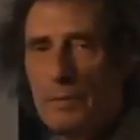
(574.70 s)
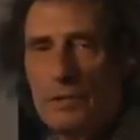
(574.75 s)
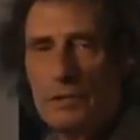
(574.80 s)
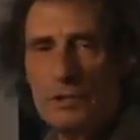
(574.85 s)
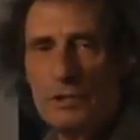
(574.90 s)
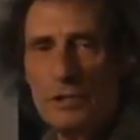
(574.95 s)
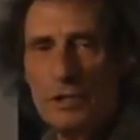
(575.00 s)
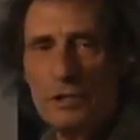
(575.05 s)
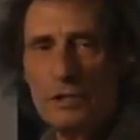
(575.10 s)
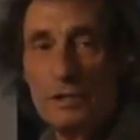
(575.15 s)
people
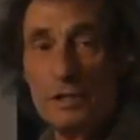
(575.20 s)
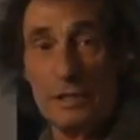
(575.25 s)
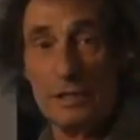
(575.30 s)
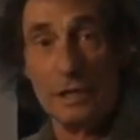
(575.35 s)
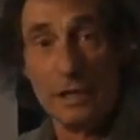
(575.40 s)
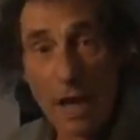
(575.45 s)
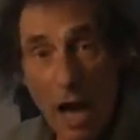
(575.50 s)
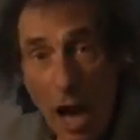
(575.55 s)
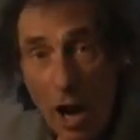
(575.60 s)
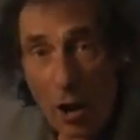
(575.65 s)
see it
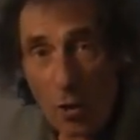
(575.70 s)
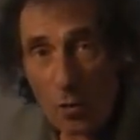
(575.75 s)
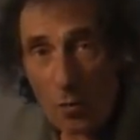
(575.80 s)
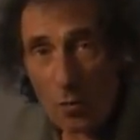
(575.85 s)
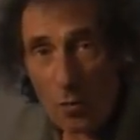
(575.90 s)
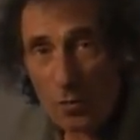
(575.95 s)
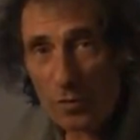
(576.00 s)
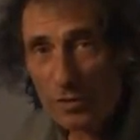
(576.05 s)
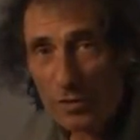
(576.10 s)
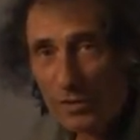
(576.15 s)
as a
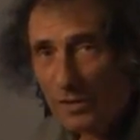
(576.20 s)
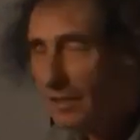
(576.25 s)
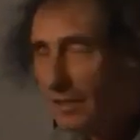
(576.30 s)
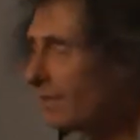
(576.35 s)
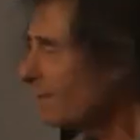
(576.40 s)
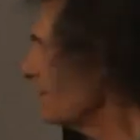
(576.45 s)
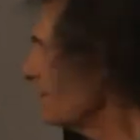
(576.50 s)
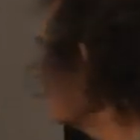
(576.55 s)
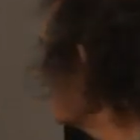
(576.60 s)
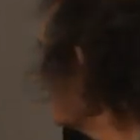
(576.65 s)
cow,
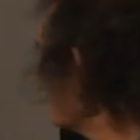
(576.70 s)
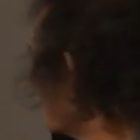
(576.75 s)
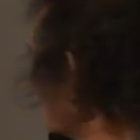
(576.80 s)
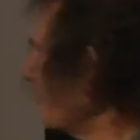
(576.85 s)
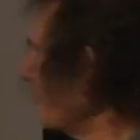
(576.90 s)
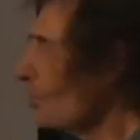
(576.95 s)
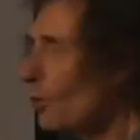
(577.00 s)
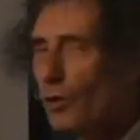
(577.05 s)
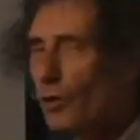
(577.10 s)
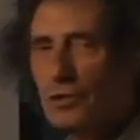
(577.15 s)

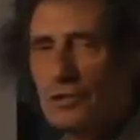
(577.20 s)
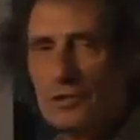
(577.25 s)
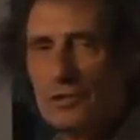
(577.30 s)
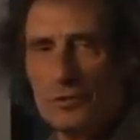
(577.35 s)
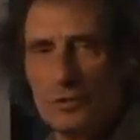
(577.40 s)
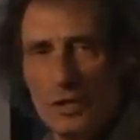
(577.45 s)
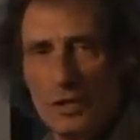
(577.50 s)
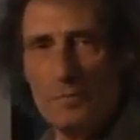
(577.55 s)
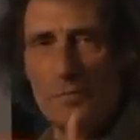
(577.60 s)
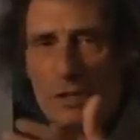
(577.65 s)
some not.
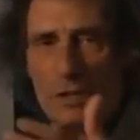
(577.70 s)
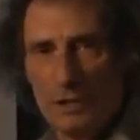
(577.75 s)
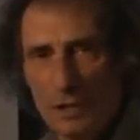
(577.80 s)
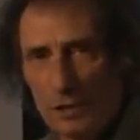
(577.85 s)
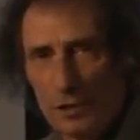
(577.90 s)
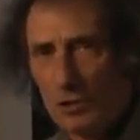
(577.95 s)
So let me